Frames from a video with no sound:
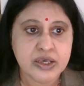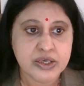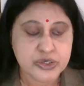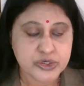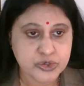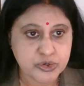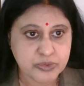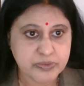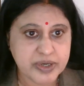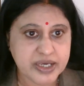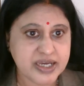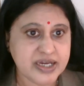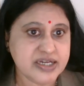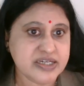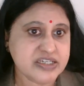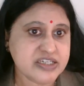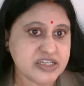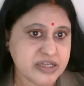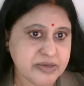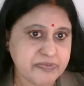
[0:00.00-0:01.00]
You may
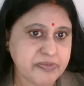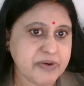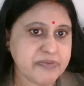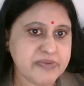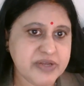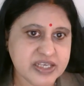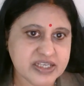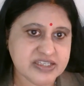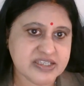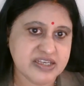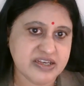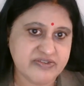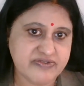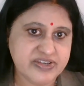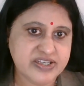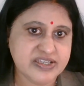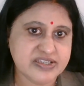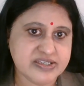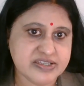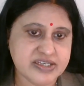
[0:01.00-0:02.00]
enter public
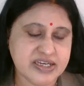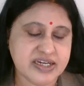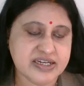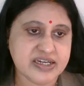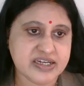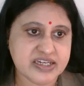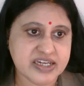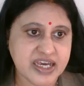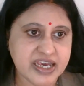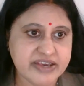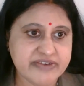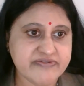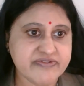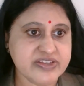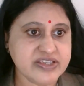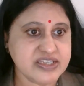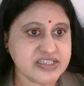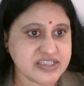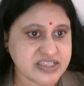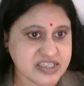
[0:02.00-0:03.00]
service at a time
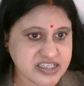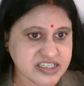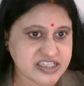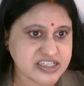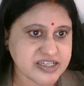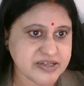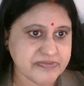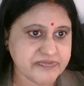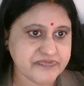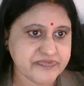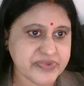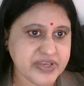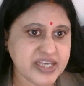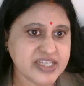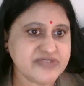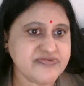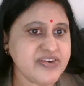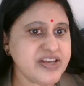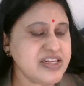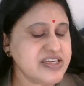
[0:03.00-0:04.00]
when the system,
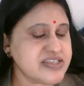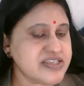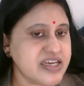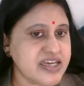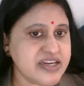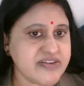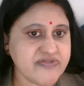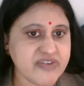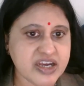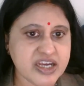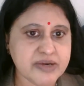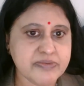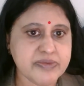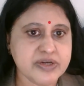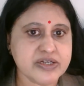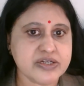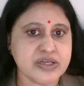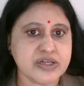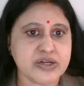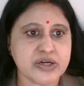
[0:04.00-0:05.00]
as well as the
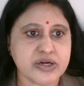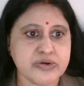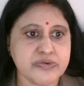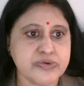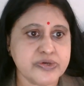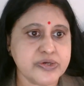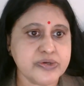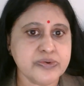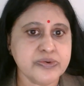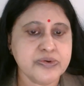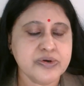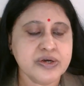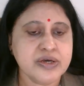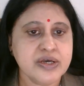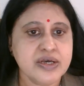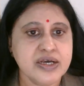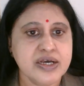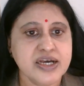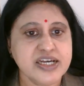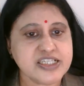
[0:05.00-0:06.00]
environment around you,
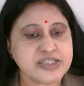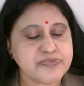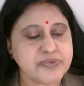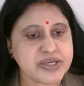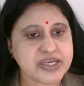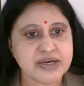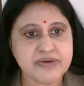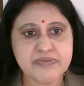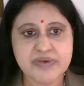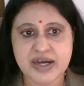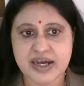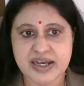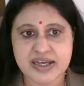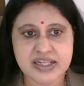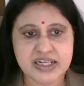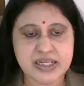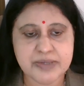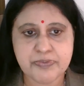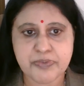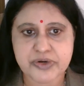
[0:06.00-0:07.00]
has become
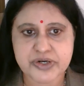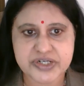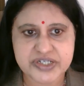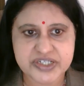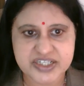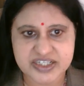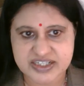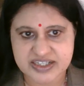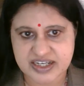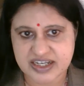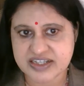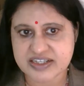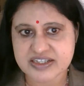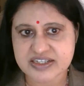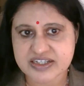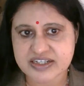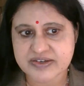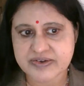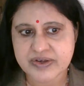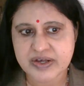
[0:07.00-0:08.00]
highly
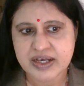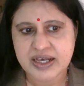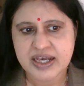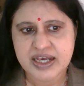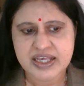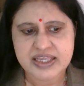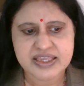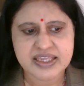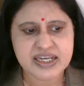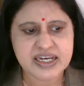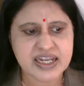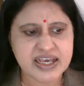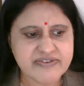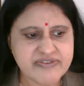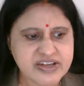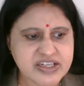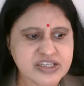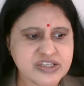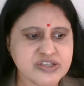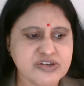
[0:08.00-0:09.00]
politicized. The
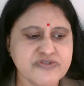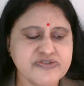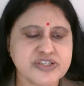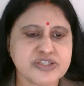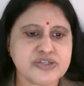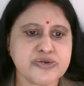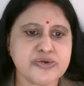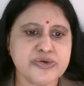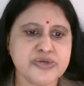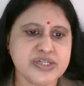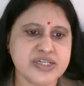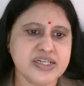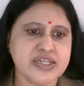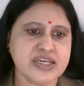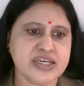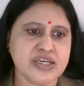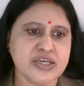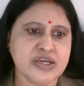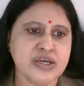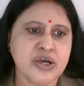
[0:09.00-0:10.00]
levels of
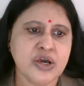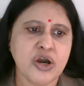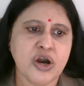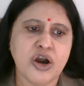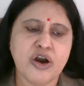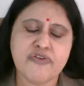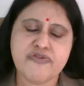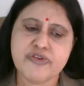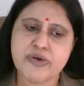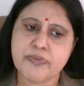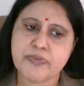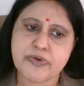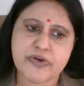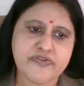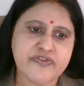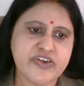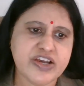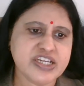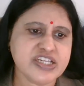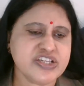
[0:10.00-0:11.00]
scrutiny of your
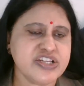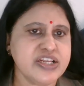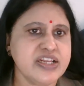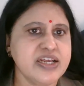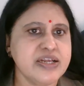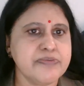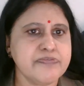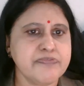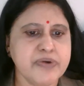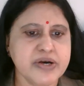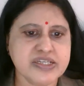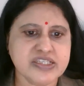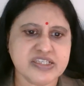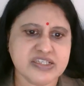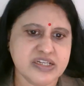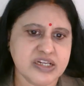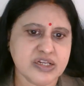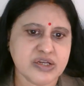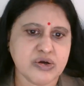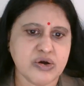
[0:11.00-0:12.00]
professional and
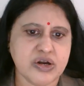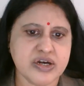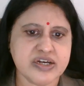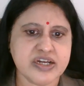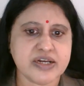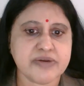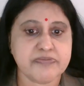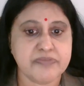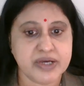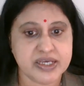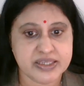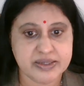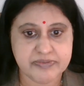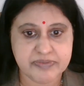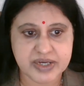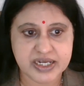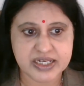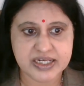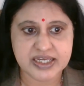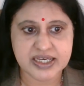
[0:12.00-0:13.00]
personal conduct by the
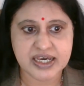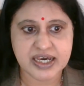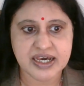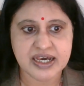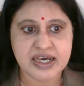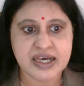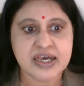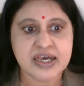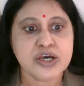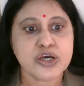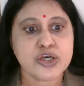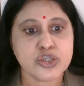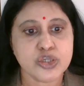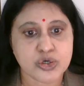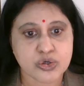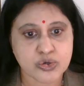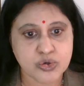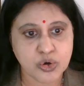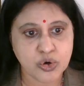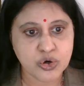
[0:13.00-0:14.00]
media, the
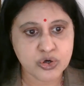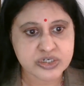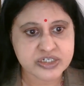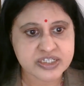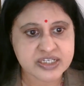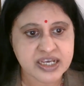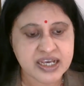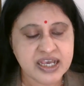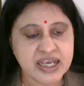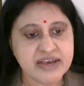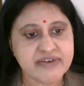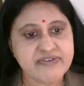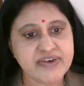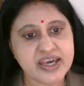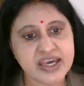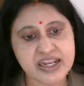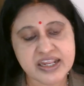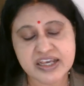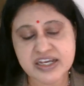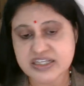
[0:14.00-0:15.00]
courts,
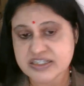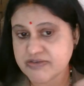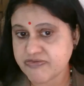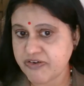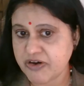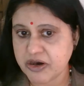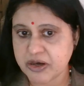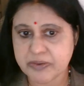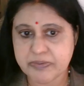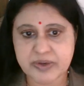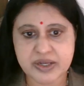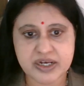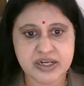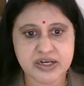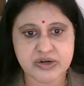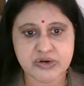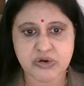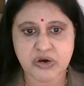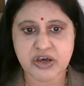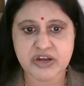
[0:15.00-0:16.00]
various formal
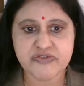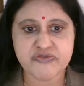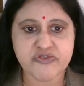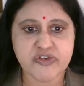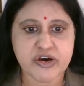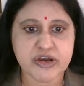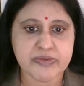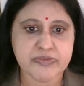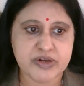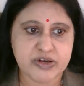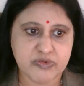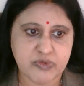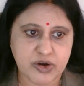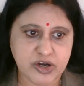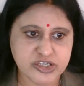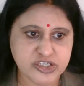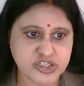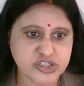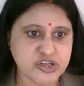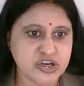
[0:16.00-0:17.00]
and non-formal
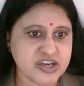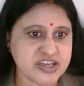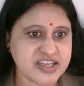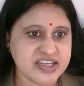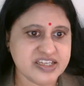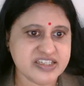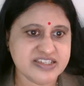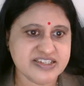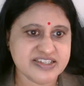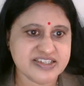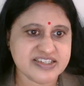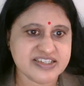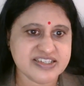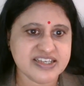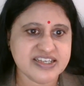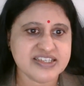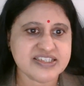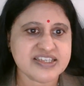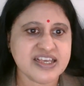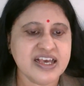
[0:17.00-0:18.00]
watchdog
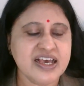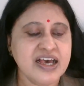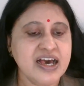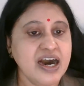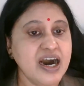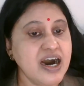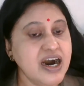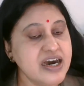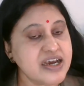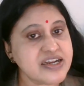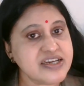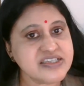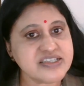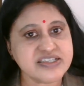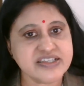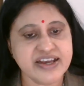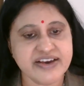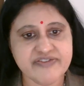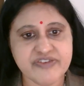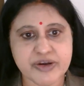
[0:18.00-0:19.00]
agencies are as
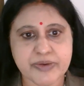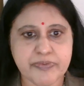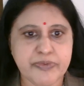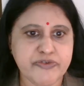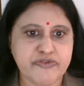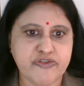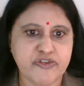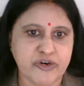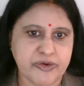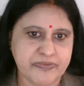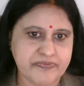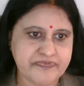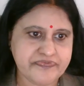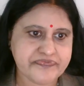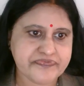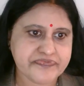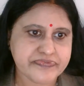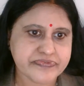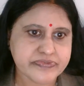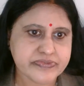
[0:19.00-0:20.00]
never before.
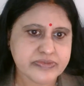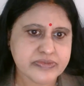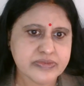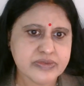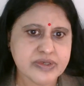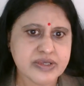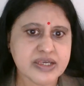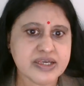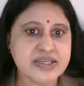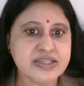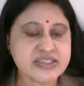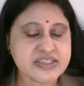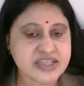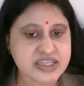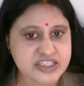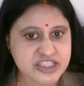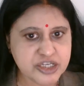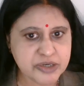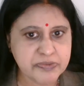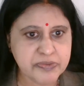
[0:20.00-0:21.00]
In
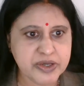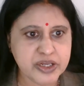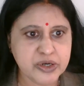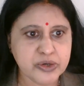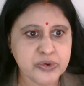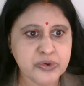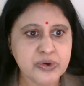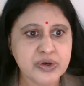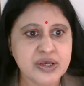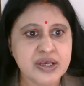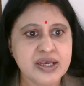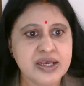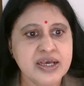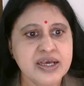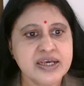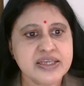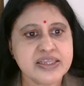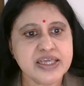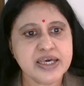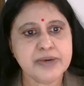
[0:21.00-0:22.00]
such a milieu,
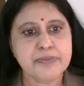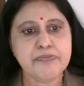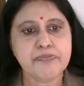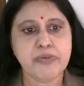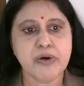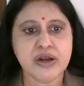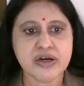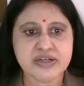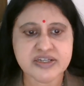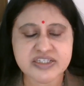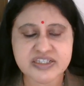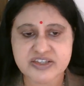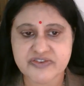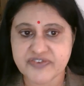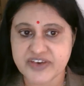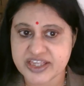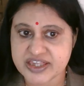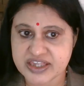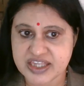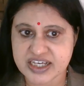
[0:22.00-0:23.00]
the importance of
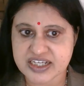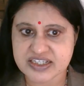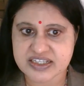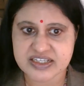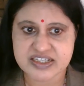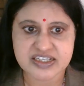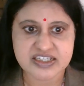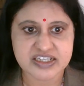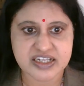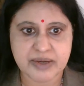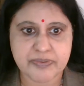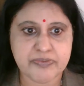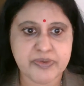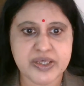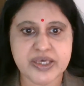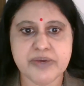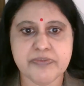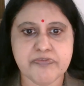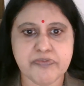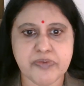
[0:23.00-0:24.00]
ethics is
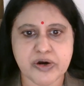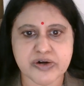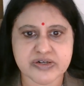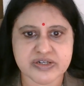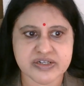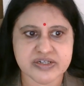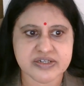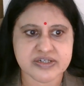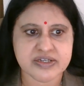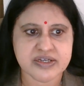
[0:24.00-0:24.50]
doubly important.